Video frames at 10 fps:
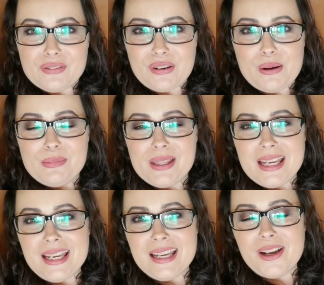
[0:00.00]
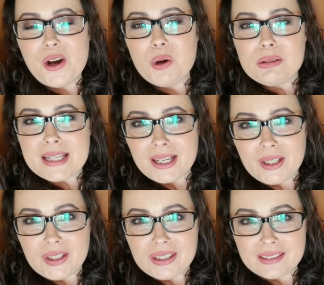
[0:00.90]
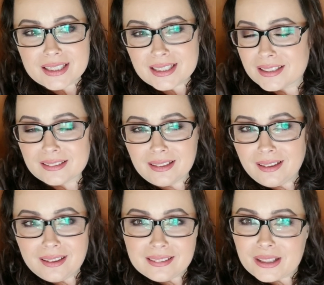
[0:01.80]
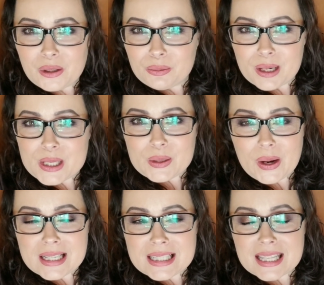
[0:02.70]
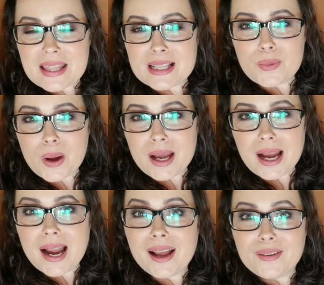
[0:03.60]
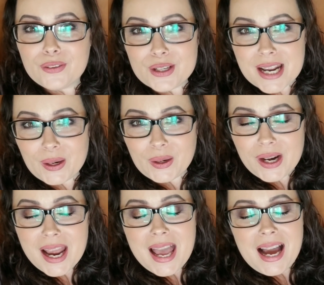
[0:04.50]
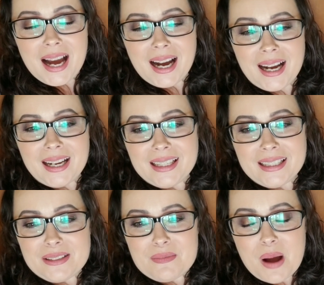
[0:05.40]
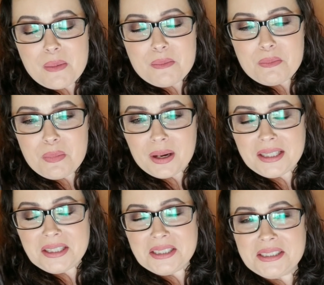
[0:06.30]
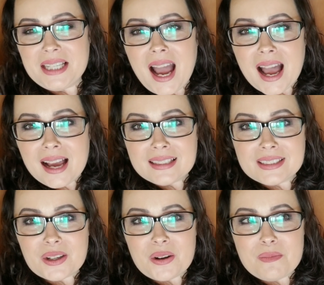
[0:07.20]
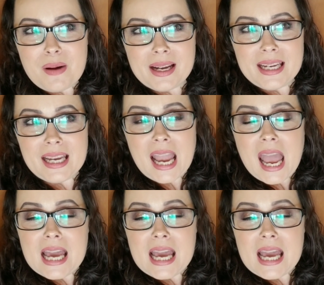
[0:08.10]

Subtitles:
from the hotel's little restaurant, and that's what I had for dinner. But yeah, so my